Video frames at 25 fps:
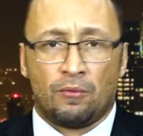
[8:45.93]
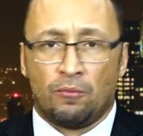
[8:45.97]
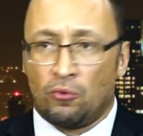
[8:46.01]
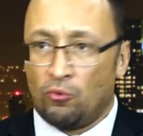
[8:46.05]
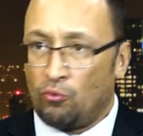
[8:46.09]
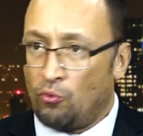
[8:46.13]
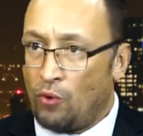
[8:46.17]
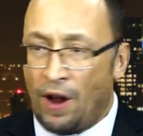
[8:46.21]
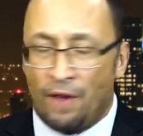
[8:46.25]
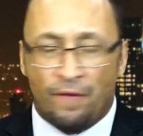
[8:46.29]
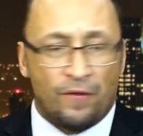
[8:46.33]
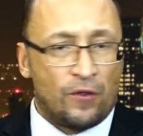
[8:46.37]

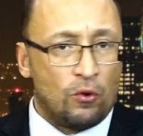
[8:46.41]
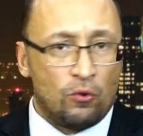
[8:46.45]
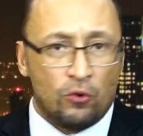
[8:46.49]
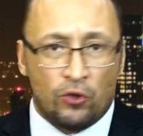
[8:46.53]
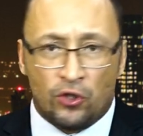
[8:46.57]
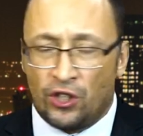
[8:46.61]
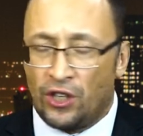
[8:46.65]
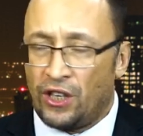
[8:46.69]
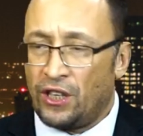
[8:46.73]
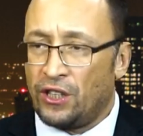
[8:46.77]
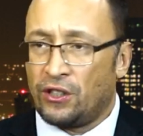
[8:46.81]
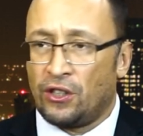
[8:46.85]

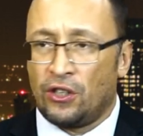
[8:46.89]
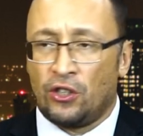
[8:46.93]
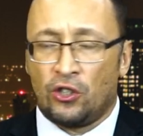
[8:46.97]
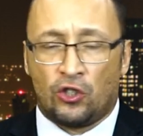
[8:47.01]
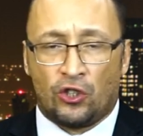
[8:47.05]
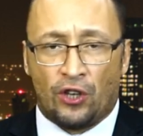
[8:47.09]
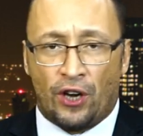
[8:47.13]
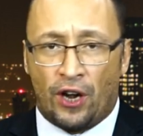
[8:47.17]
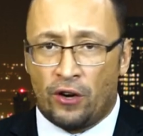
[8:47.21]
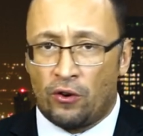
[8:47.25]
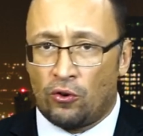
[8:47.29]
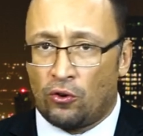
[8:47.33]
refugees in
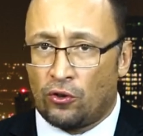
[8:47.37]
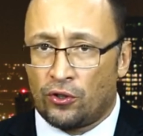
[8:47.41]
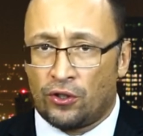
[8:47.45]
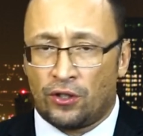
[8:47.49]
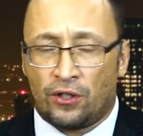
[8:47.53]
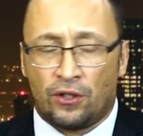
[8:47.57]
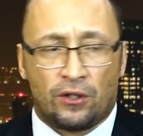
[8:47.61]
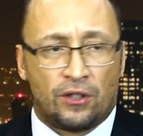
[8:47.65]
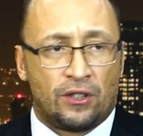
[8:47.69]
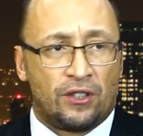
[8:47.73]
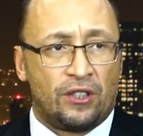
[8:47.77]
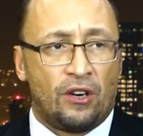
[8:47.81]
general,
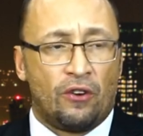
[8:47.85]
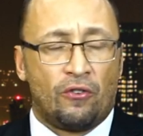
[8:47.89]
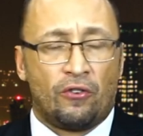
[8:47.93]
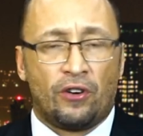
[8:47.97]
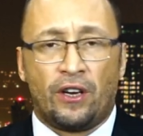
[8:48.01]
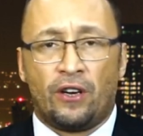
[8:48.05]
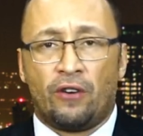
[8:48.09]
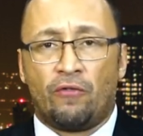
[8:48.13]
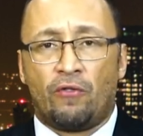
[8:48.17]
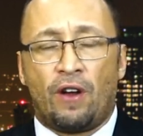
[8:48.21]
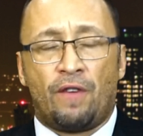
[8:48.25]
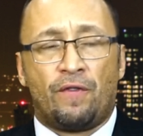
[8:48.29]

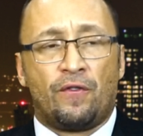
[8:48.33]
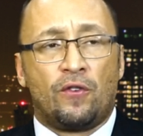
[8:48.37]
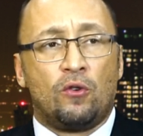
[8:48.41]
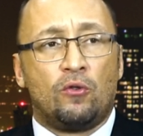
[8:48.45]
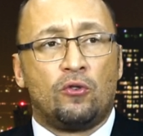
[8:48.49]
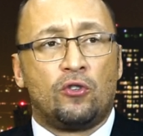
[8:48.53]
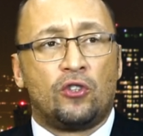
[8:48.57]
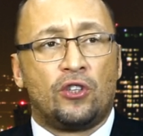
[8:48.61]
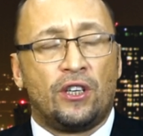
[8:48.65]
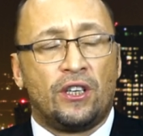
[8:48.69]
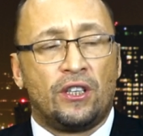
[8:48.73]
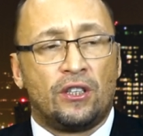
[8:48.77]
Syrian
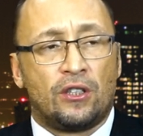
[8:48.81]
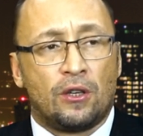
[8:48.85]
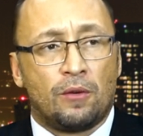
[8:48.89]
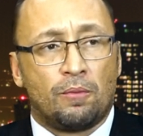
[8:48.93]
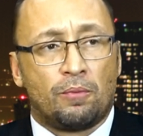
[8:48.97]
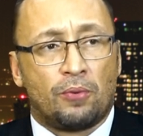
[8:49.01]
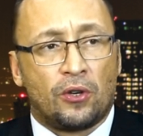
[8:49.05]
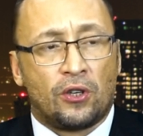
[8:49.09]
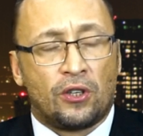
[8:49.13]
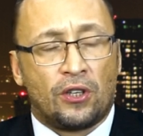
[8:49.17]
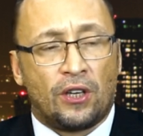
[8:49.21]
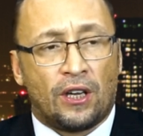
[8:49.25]
refugees in
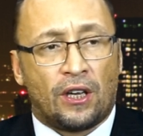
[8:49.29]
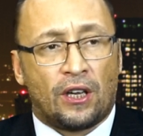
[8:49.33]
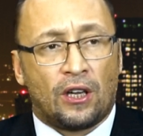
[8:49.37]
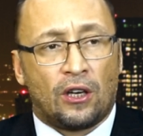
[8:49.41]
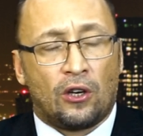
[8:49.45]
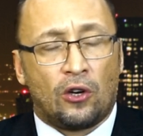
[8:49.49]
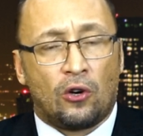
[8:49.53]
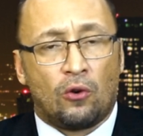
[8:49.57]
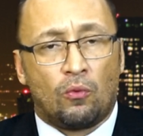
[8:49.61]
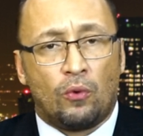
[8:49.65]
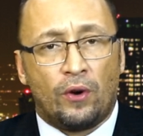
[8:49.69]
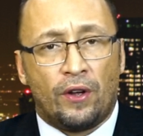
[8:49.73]

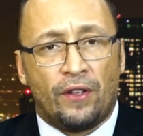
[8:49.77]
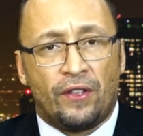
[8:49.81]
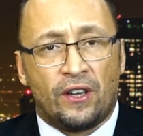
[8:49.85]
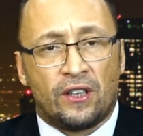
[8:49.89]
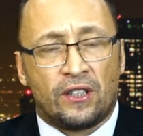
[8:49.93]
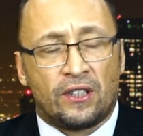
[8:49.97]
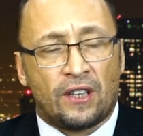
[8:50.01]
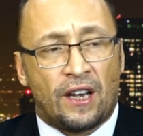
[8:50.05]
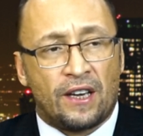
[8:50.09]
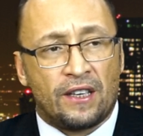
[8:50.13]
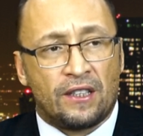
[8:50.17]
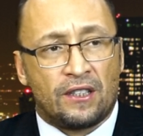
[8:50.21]
particular, with
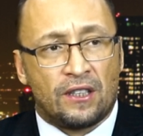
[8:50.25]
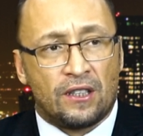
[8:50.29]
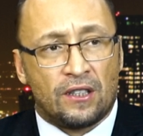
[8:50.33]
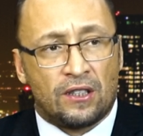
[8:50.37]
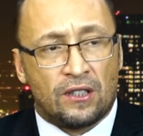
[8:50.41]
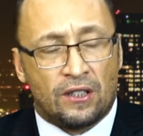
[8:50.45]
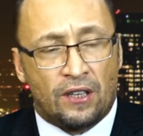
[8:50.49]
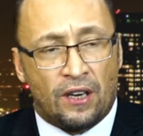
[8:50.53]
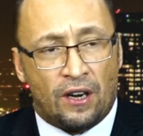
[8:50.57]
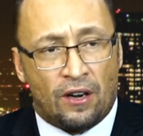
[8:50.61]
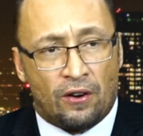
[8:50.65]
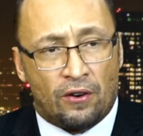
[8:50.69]
its ISIS
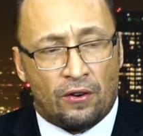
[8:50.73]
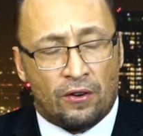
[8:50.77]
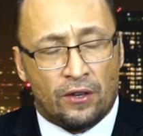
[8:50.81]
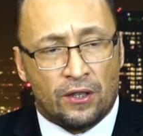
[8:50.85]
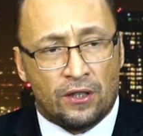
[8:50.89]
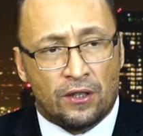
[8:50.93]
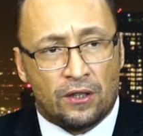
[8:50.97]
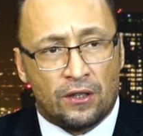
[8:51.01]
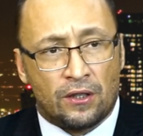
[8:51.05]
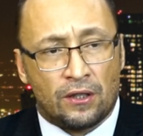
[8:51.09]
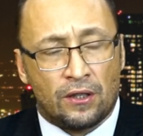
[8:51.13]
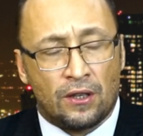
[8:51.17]

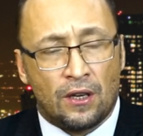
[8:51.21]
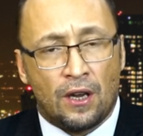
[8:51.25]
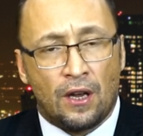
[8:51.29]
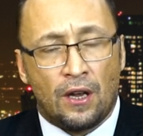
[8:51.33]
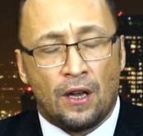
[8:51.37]
terrorists.